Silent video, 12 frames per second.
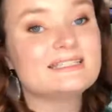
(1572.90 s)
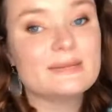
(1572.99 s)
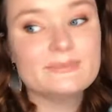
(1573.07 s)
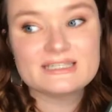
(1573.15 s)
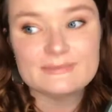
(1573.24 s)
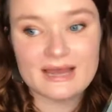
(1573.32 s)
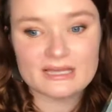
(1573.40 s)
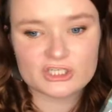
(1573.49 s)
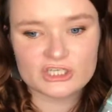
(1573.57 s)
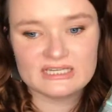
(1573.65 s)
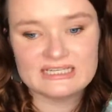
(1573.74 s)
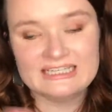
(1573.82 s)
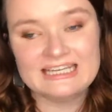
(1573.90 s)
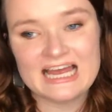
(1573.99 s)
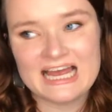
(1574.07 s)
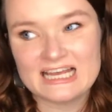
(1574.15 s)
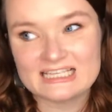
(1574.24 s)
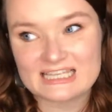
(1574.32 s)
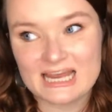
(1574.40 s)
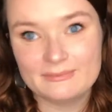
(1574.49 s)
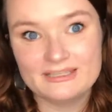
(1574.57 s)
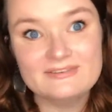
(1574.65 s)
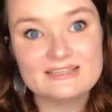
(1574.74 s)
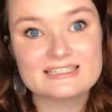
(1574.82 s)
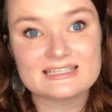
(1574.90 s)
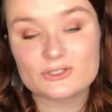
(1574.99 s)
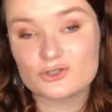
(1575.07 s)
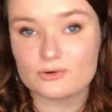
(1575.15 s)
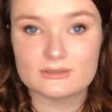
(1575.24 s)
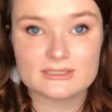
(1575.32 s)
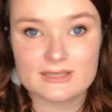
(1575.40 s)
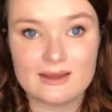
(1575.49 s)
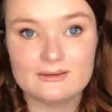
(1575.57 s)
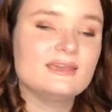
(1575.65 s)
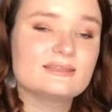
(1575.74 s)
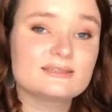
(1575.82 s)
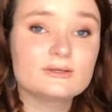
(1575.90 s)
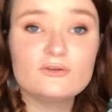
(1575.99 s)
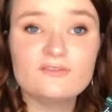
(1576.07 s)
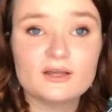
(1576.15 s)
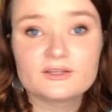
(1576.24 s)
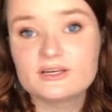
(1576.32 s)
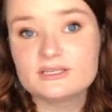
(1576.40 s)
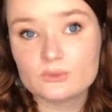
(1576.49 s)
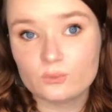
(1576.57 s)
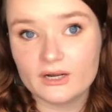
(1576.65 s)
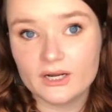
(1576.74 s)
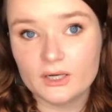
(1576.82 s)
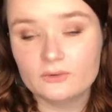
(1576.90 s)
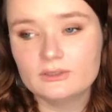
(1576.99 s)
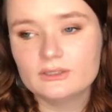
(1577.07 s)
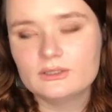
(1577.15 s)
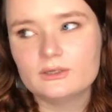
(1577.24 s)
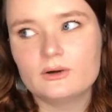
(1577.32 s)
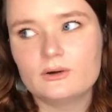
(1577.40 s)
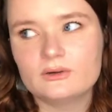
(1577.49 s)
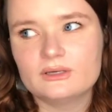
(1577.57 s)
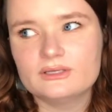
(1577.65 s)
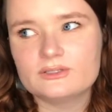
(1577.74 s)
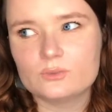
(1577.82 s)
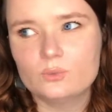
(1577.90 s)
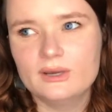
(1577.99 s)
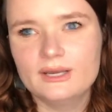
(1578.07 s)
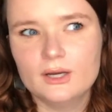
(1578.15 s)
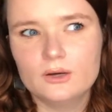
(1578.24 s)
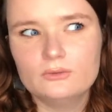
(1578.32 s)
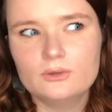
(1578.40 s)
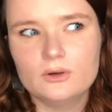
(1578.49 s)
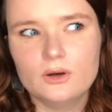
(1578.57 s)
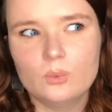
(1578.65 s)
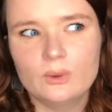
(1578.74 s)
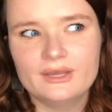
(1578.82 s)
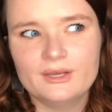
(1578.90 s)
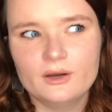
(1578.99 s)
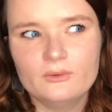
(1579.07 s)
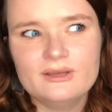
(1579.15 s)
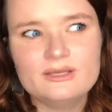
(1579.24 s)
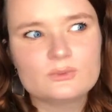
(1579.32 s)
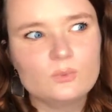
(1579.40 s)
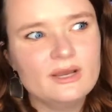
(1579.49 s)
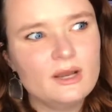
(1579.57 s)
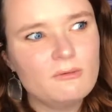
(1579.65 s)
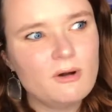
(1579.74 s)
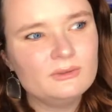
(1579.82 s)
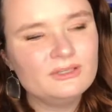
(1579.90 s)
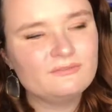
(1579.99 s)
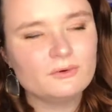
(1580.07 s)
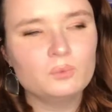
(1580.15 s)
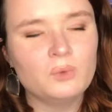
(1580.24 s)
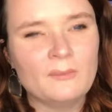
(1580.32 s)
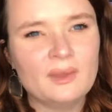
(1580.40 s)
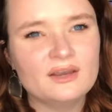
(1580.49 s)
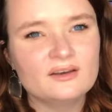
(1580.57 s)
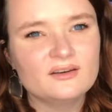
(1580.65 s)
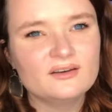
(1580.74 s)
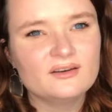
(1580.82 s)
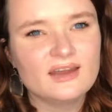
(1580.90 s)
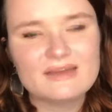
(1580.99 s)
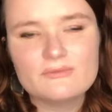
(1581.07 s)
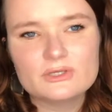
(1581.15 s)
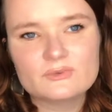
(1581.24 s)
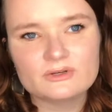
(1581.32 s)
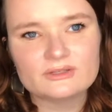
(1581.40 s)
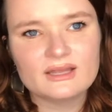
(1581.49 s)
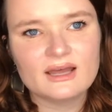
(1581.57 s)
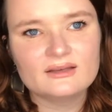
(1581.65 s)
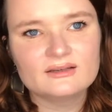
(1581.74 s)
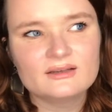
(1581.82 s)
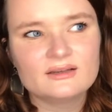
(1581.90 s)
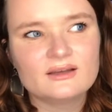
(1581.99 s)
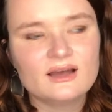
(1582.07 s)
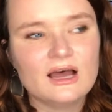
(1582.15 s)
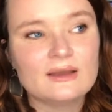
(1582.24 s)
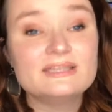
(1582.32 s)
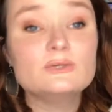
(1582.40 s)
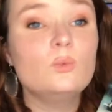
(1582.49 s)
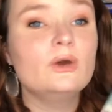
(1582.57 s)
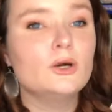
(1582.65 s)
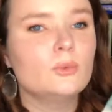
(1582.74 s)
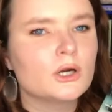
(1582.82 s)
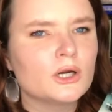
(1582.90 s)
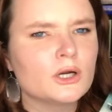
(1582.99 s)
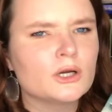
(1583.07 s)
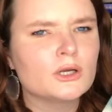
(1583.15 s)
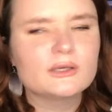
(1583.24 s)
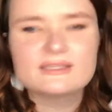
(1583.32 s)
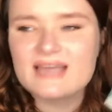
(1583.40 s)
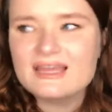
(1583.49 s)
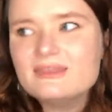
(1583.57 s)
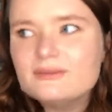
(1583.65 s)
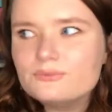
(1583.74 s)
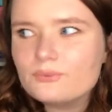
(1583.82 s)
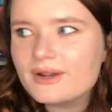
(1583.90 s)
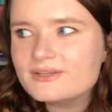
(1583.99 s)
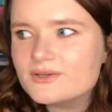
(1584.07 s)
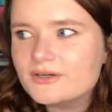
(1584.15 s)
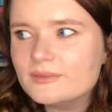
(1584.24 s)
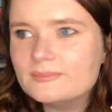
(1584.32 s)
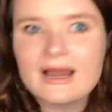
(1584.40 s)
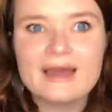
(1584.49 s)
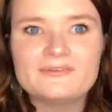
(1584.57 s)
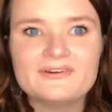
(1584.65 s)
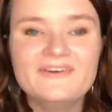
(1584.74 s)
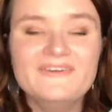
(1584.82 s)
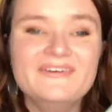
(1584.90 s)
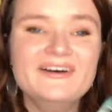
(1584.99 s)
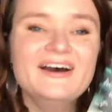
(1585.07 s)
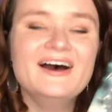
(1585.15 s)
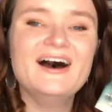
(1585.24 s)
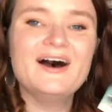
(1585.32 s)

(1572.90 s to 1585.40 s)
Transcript: name is Sebastian and he has, I believe, a six-year-old son. He's a single father, he's a widow. Oh, he's widowed, a widow. Is widow only for women? I've always wondered that. Uh, he's a widower. Is that the right term? I don't know.